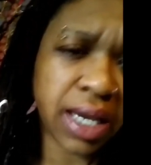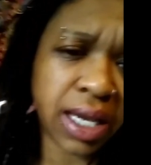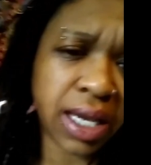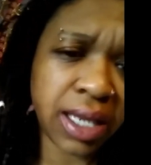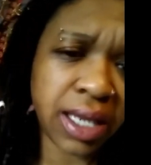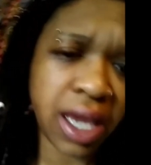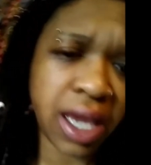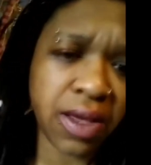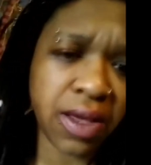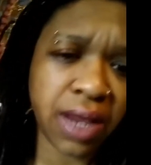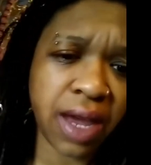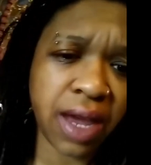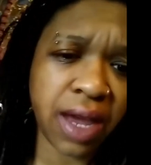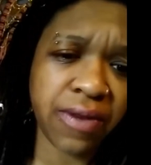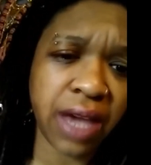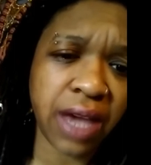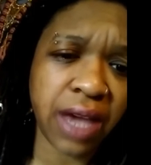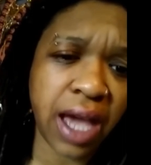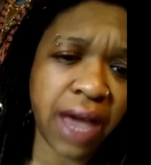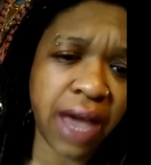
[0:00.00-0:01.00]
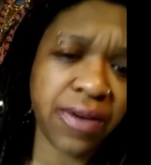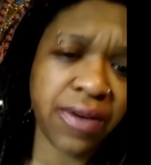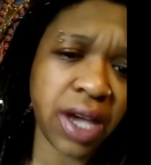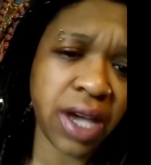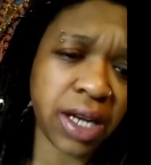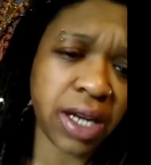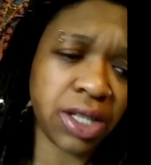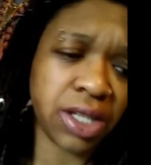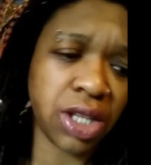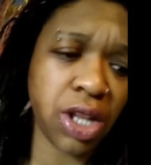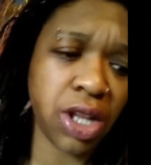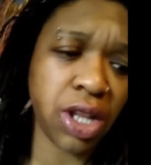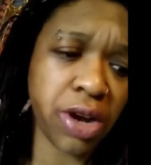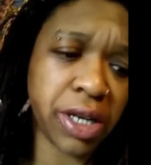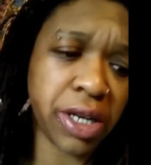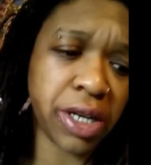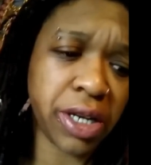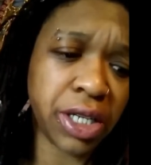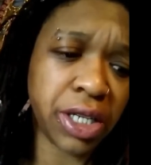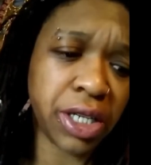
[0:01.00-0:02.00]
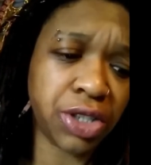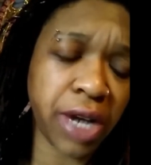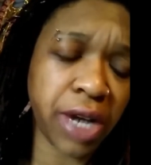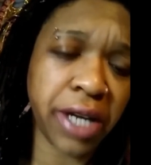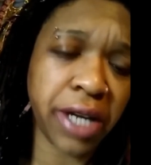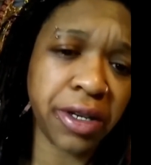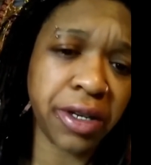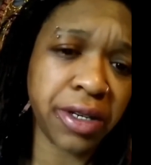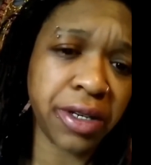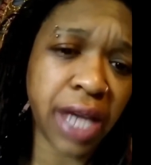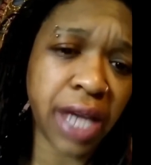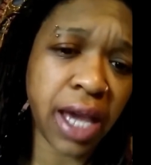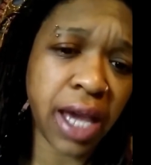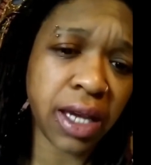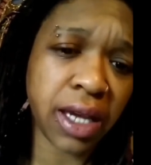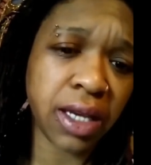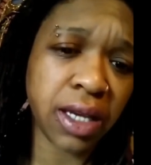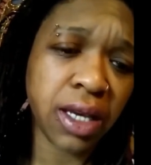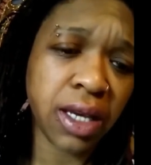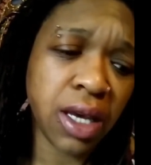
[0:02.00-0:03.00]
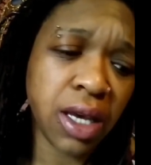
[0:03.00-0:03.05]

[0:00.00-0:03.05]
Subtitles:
and now that I've got a learning training deck,